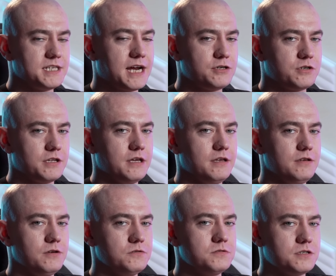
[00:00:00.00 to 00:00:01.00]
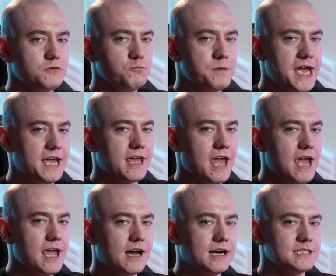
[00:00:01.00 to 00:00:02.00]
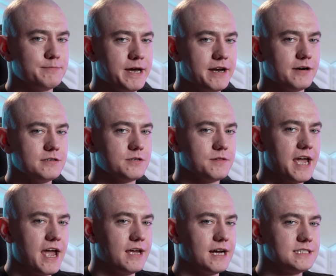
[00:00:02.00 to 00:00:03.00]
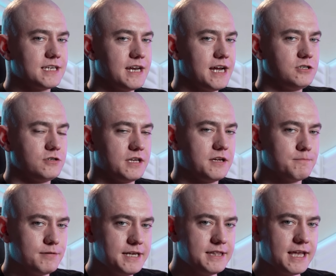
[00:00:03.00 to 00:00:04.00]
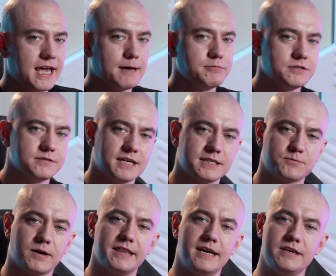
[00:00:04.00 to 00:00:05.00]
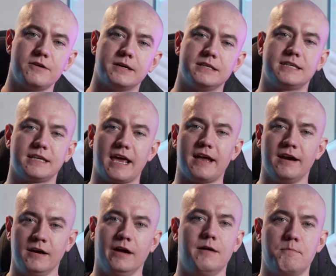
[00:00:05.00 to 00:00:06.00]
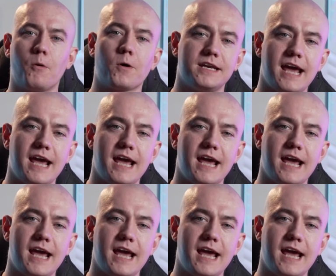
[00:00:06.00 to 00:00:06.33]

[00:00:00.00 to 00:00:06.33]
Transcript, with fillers: It's actually used to make AIs better so the AIs can actually complete the captions. That's why they do it, to get more